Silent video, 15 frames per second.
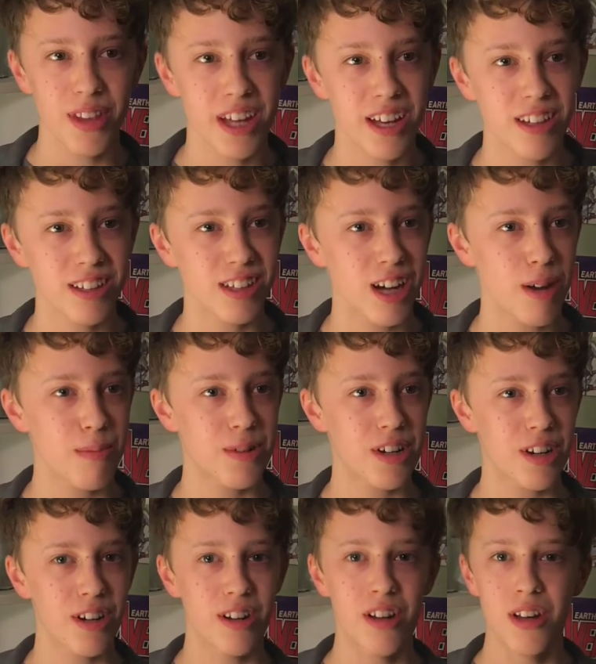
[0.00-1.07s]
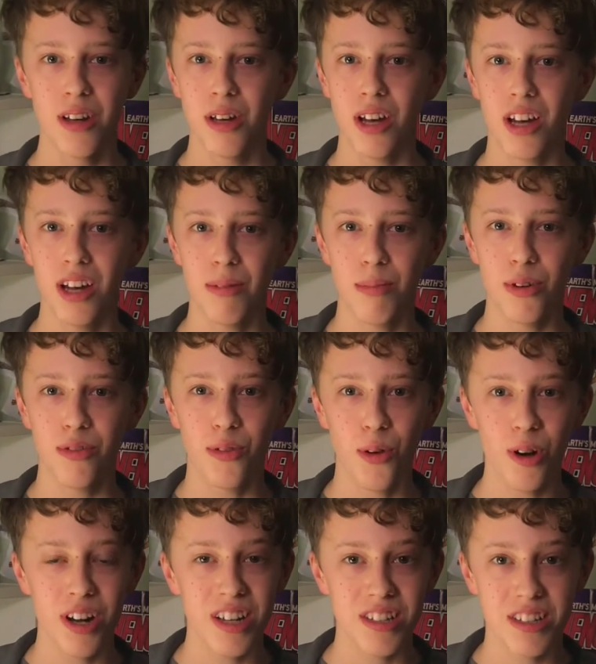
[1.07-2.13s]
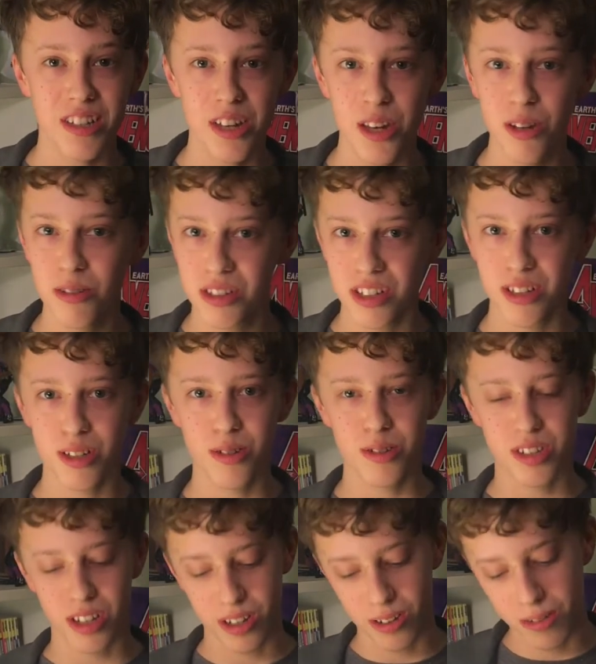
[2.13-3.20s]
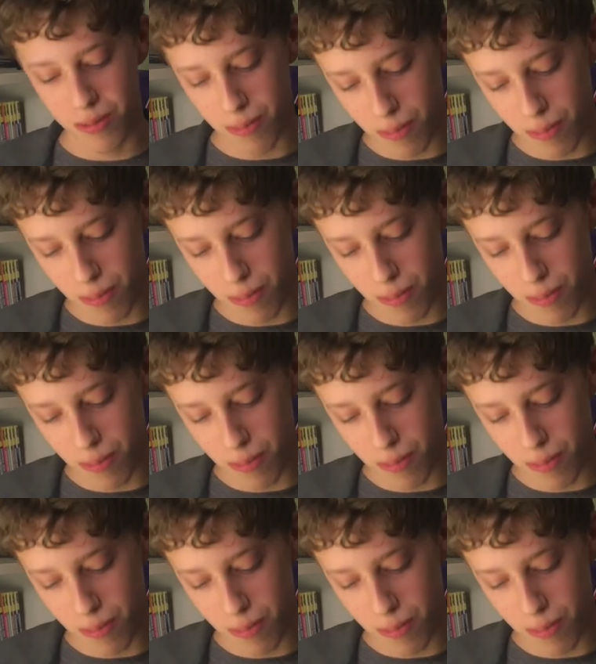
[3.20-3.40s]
of the helicopter uh, before he's cued to do so.